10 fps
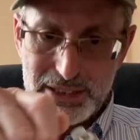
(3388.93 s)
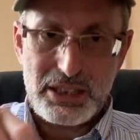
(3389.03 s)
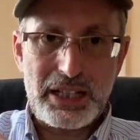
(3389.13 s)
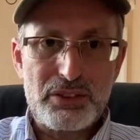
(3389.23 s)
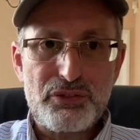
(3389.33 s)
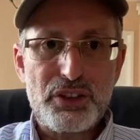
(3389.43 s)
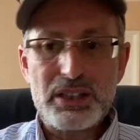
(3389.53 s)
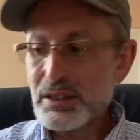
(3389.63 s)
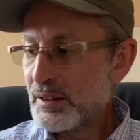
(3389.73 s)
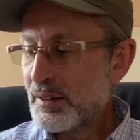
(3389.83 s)
tight
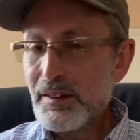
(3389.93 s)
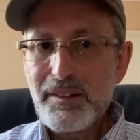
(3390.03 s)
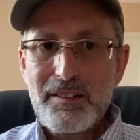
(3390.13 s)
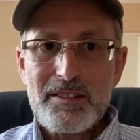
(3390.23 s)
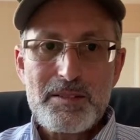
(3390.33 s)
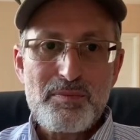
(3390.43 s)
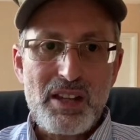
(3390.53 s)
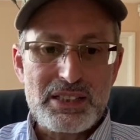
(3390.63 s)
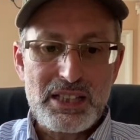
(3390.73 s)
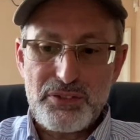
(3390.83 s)
fit.
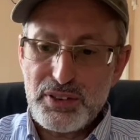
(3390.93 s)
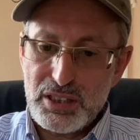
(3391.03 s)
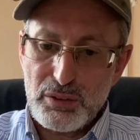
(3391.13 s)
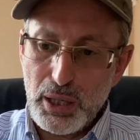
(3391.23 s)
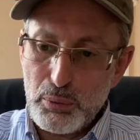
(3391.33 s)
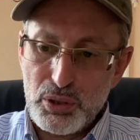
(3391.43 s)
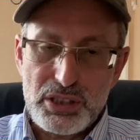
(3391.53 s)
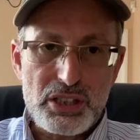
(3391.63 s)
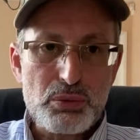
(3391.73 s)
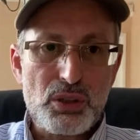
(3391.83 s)
It's definitely the right one.
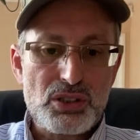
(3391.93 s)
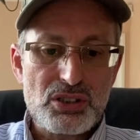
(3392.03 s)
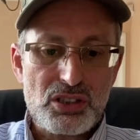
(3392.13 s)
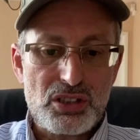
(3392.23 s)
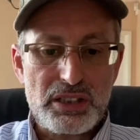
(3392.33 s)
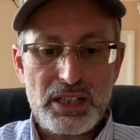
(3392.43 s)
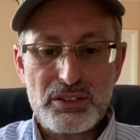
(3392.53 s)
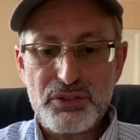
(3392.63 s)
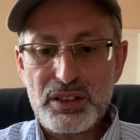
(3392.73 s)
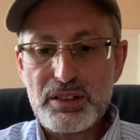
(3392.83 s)
This wasn't such a tight
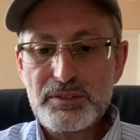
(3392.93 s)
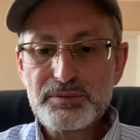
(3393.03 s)
fit.